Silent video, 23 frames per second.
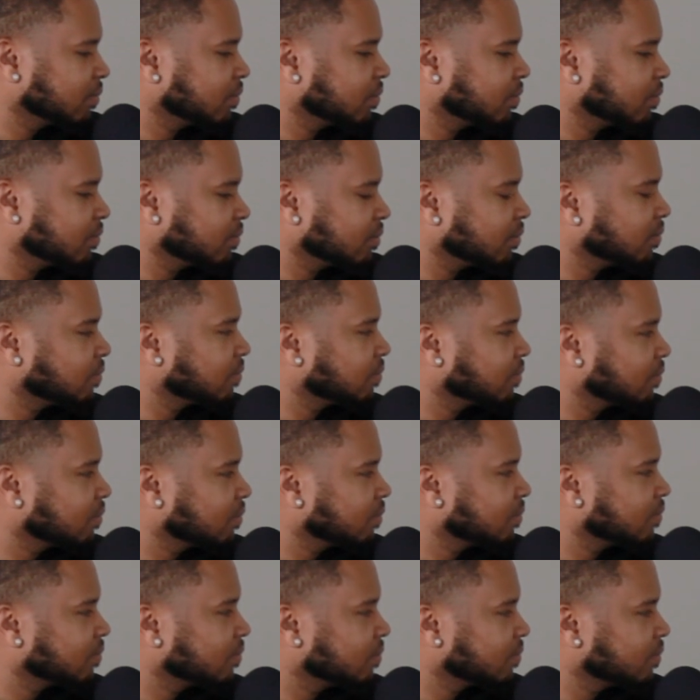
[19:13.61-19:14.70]

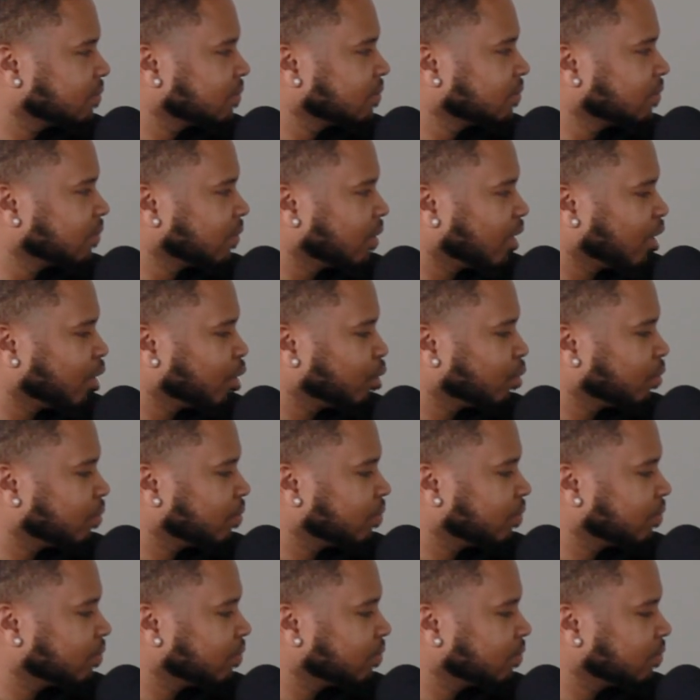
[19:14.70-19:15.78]

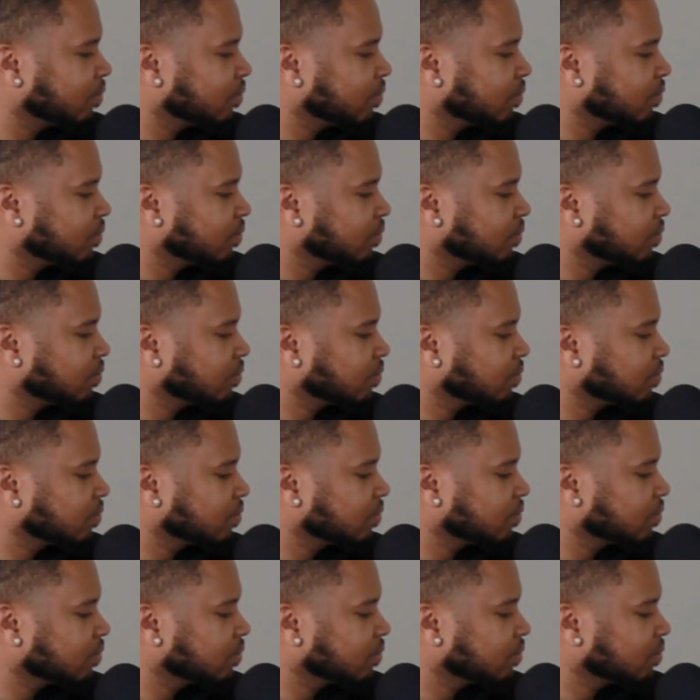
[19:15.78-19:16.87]

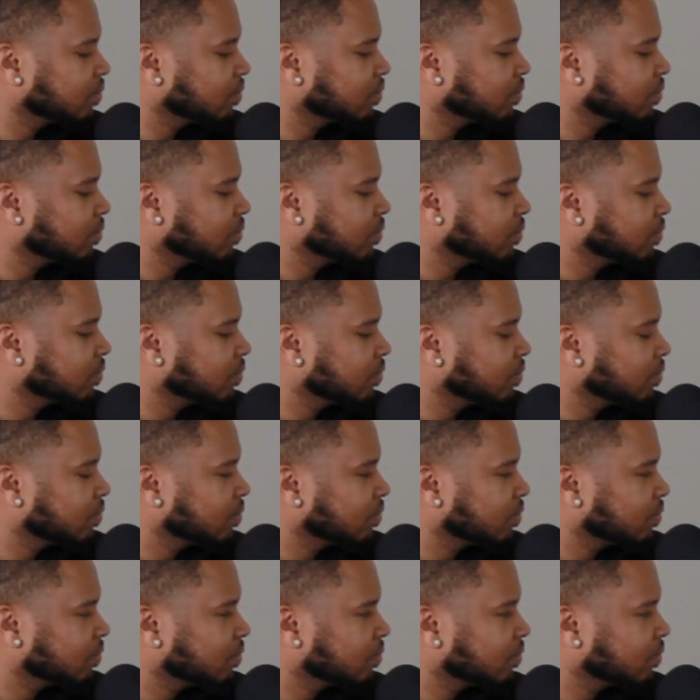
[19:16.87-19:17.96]

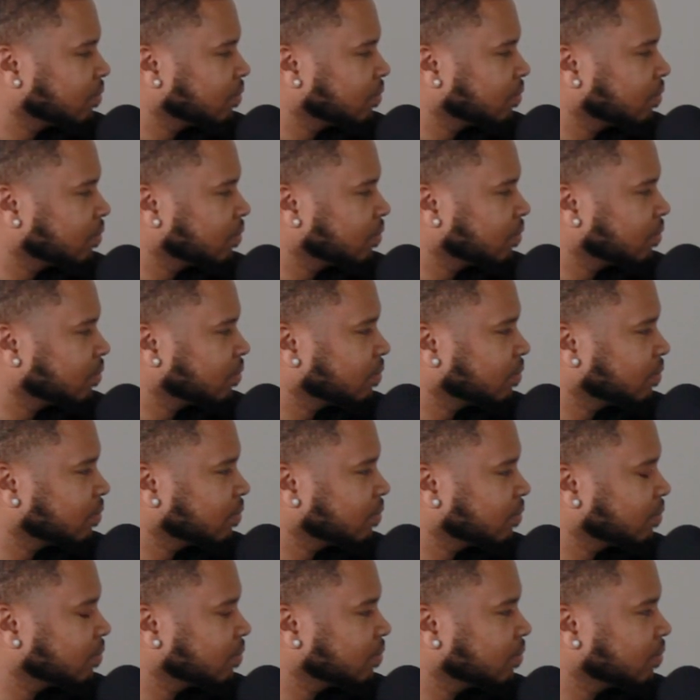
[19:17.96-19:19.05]

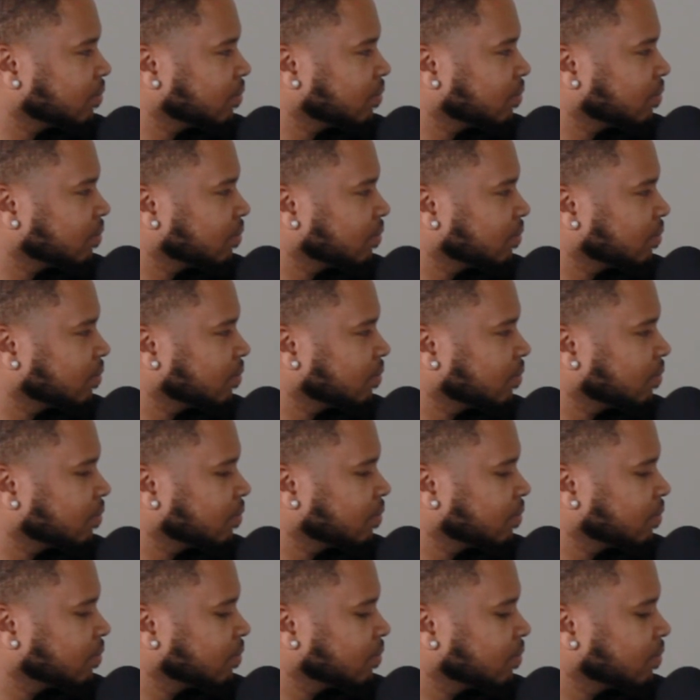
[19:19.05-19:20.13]

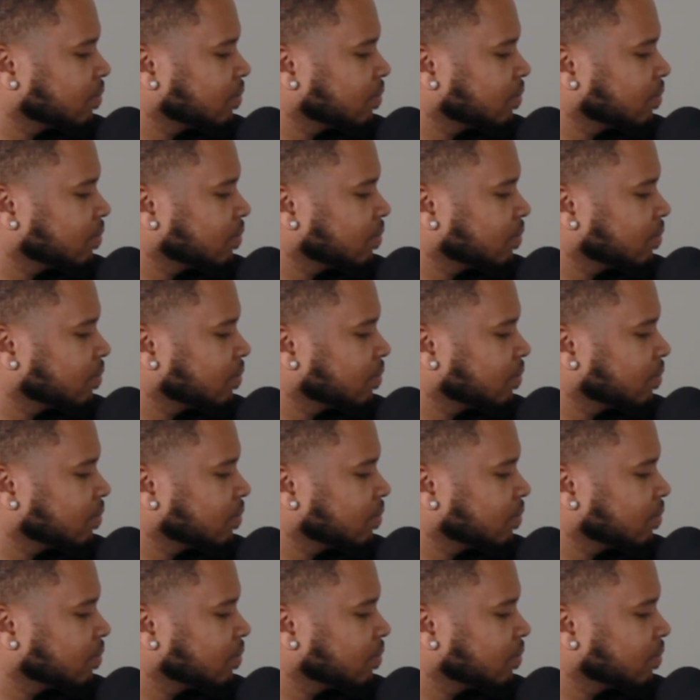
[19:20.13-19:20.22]
This person isn't speaking.